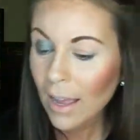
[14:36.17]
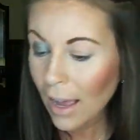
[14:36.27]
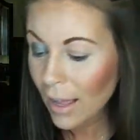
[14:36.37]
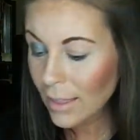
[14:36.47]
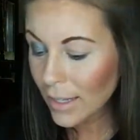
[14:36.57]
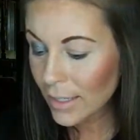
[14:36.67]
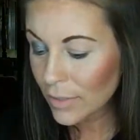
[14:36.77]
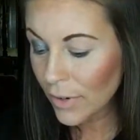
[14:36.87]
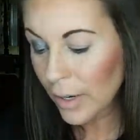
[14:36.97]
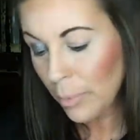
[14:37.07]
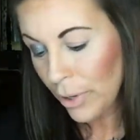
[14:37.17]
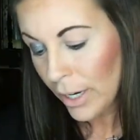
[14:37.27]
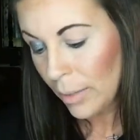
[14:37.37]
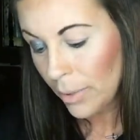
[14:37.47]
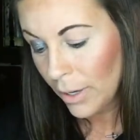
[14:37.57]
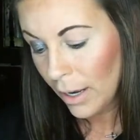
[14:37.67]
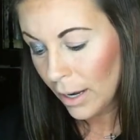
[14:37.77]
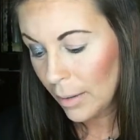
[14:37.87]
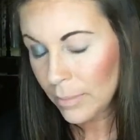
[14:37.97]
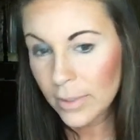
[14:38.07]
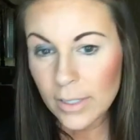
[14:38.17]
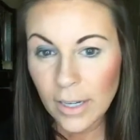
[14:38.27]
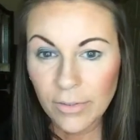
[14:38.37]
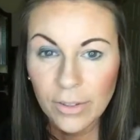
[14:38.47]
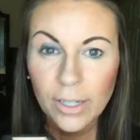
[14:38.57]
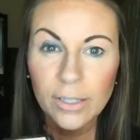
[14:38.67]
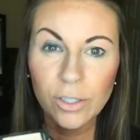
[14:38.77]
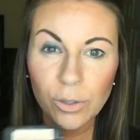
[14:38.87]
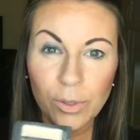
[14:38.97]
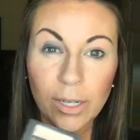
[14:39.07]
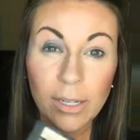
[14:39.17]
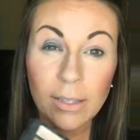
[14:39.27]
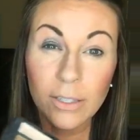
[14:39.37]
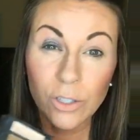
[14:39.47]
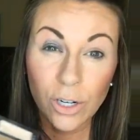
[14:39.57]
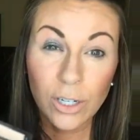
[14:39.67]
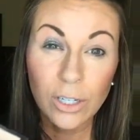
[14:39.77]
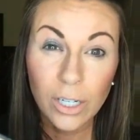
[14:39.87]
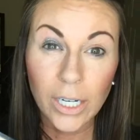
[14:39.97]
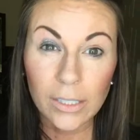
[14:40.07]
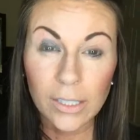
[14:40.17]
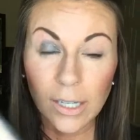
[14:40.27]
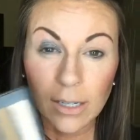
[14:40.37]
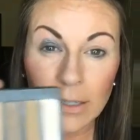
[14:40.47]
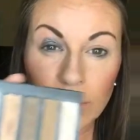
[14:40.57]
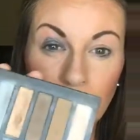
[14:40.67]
I think it's very pretty, but I'm definitely doing the darker greens in it,